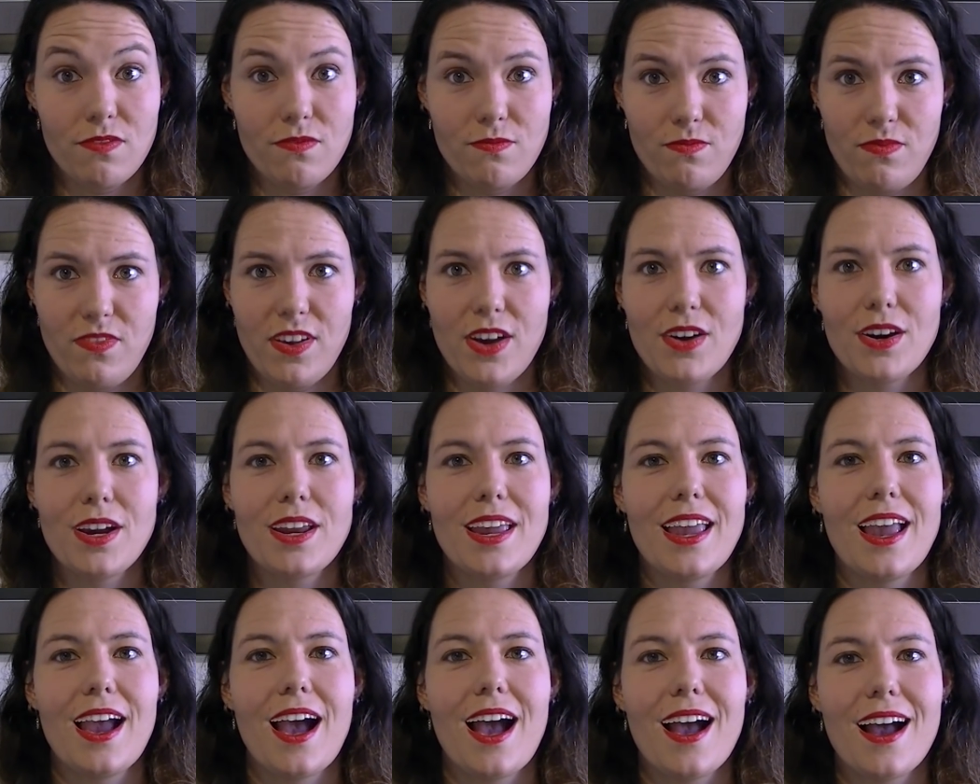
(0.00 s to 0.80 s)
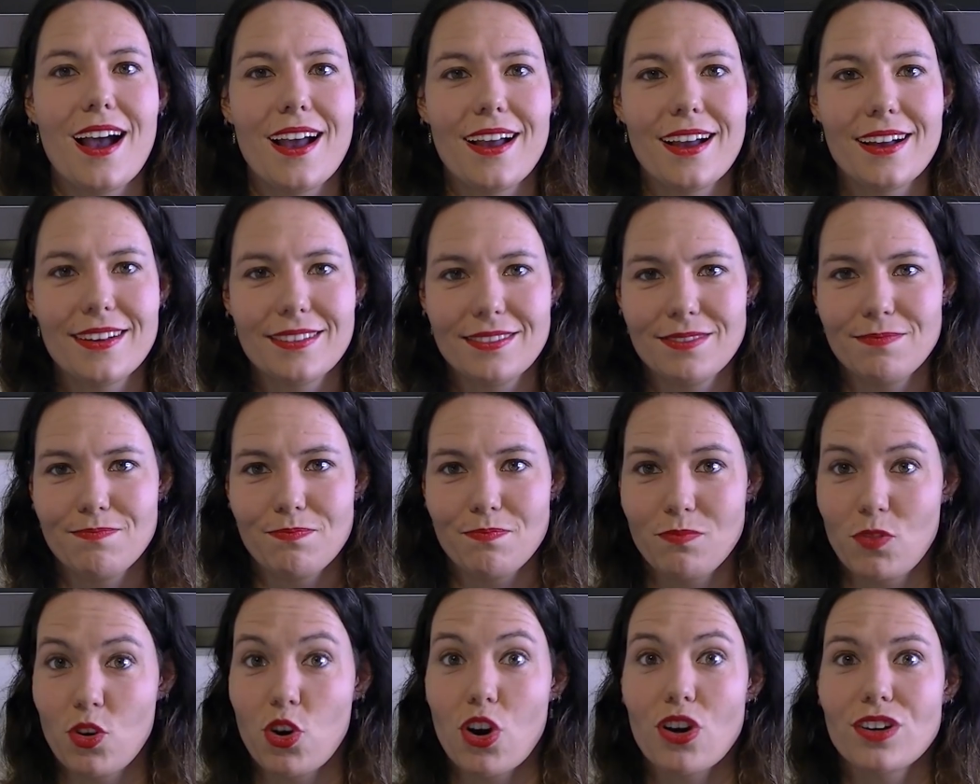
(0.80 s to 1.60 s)
very
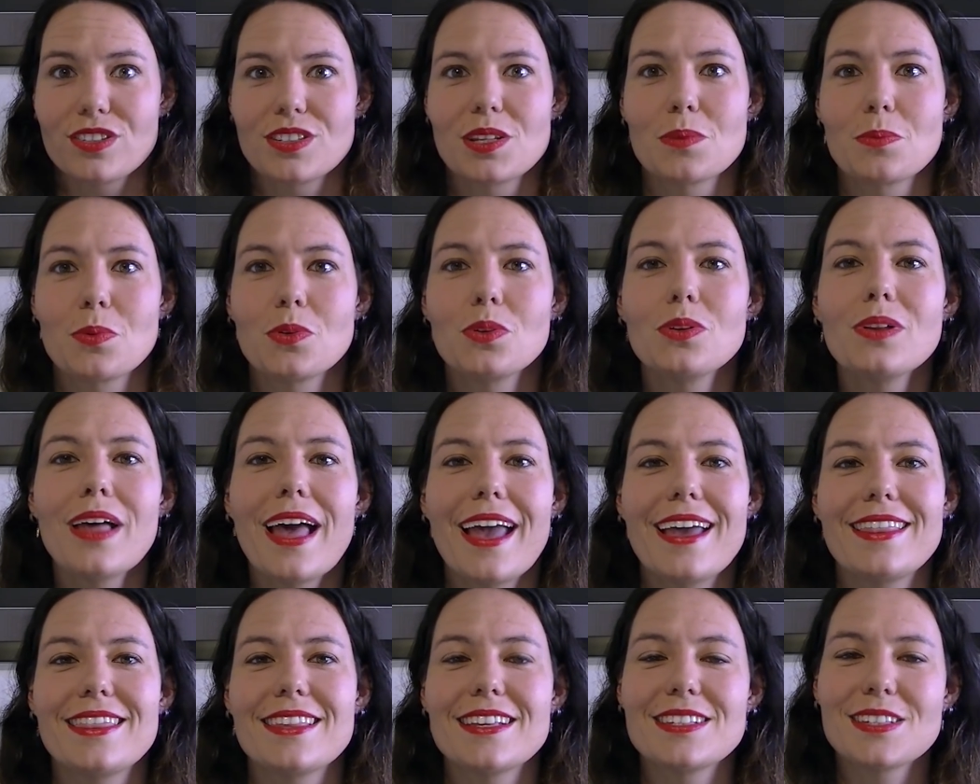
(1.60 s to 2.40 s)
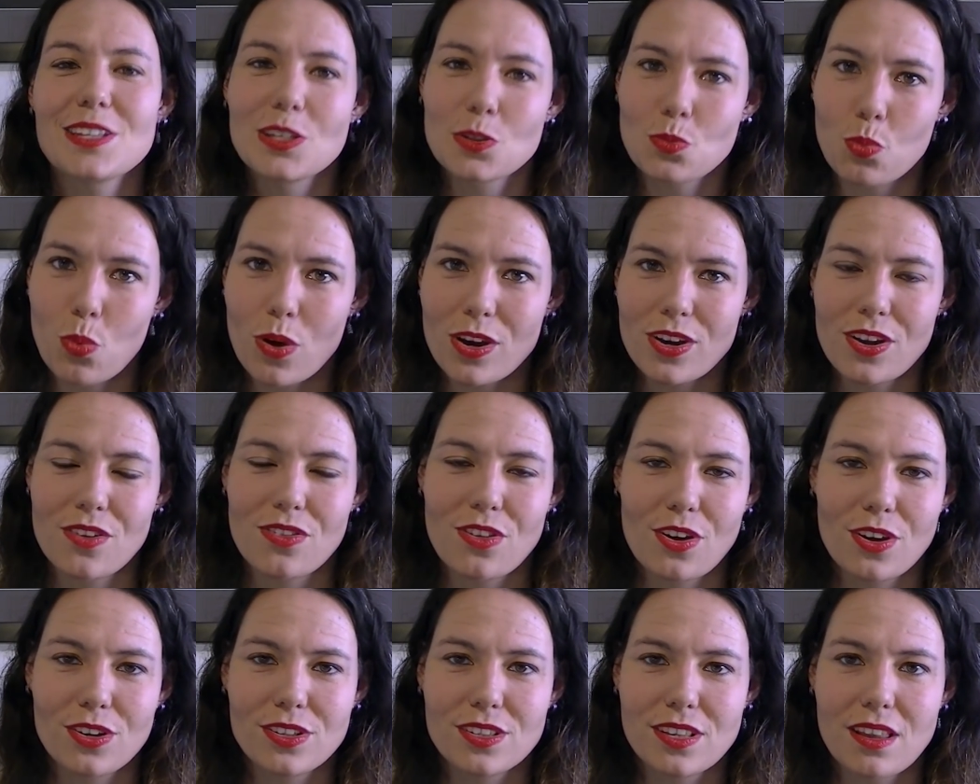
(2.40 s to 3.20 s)
crossable, and this is one of
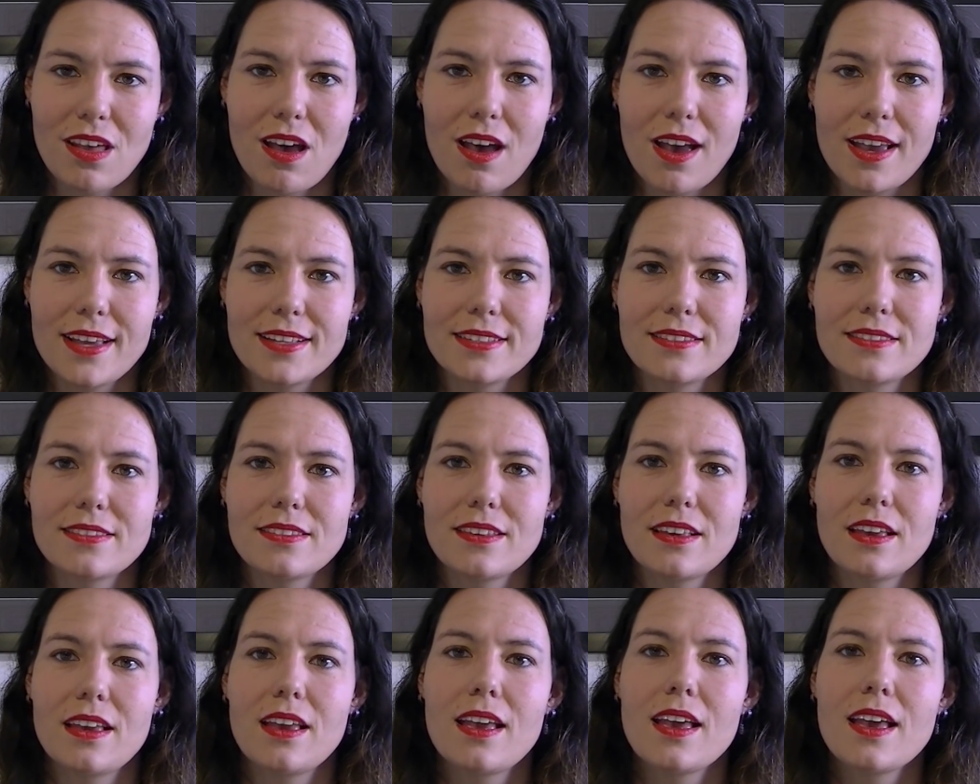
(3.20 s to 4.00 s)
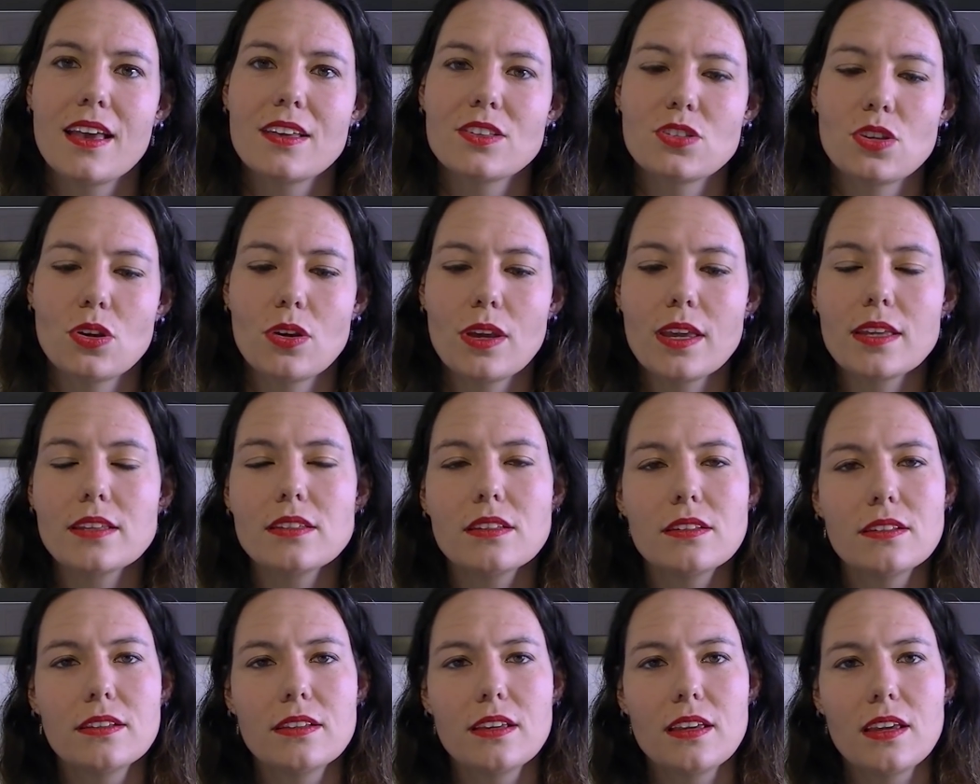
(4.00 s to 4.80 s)
those lines. So
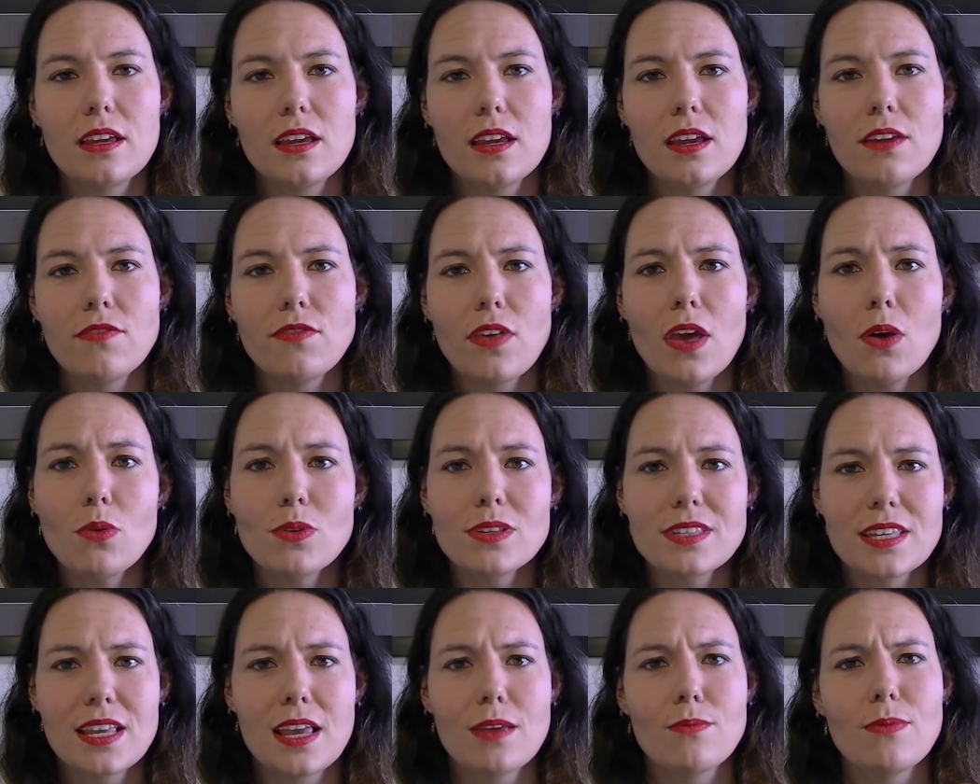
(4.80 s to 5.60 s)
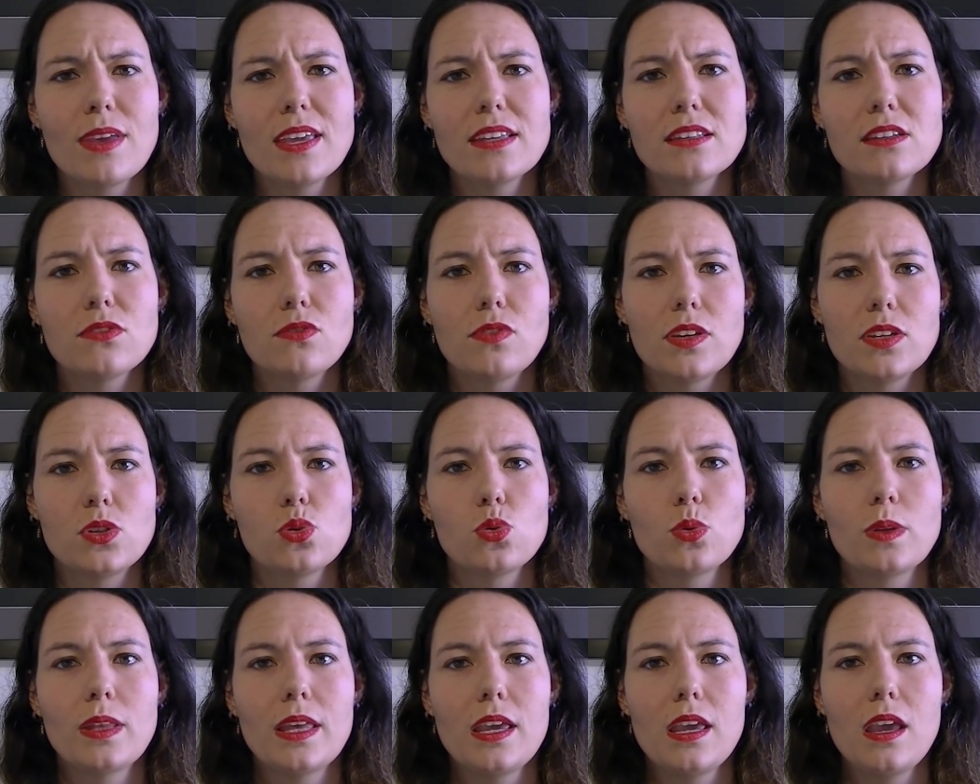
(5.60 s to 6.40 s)
if that was him
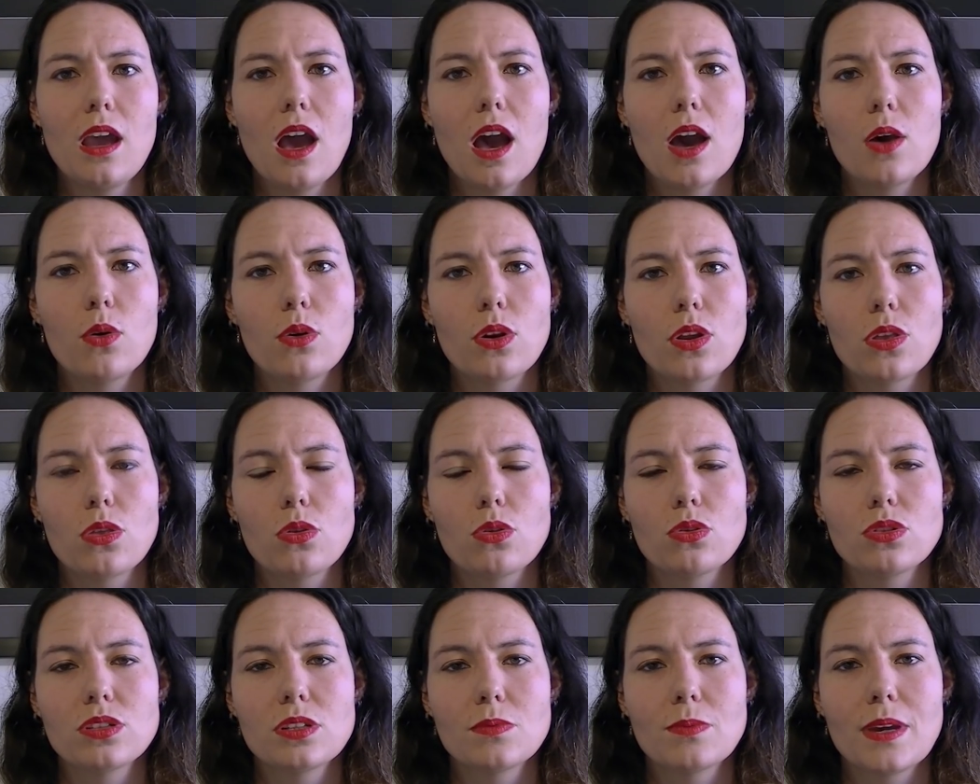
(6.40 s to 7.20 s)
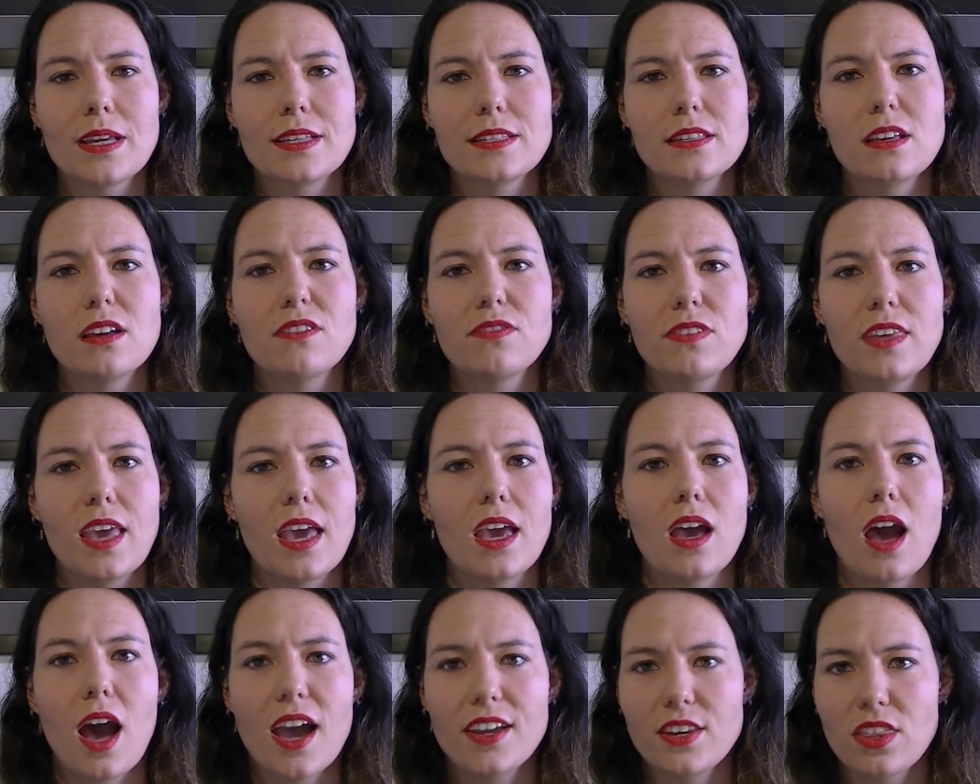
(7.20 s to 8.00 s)
individually, I would have thought to myself,
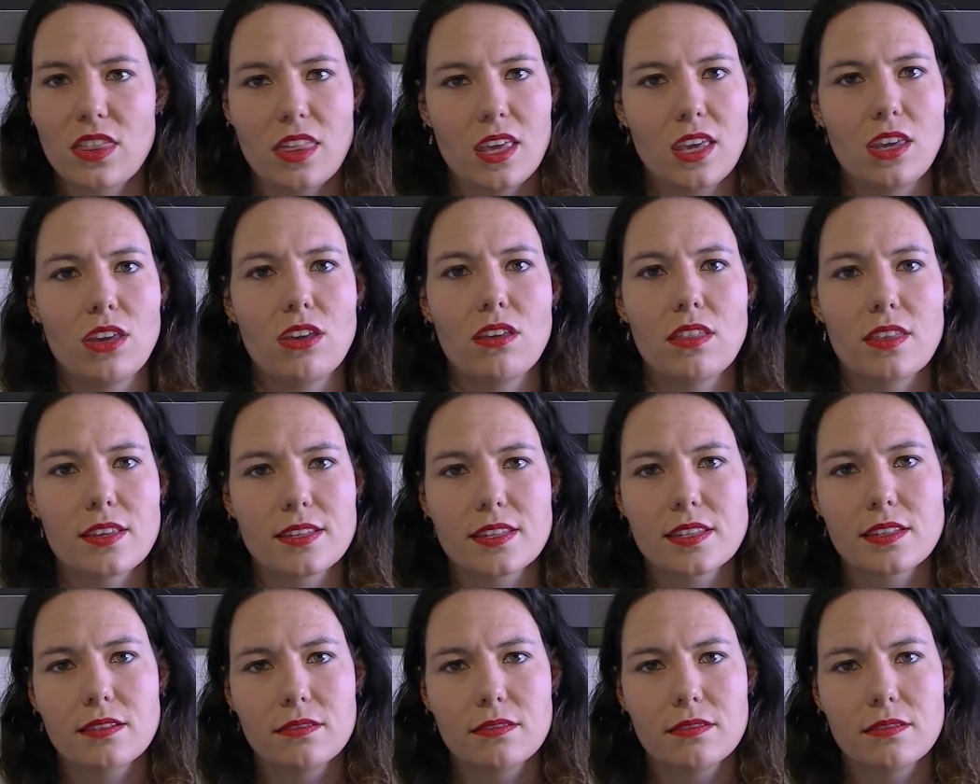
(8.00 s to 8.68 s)
yeah, I think you're the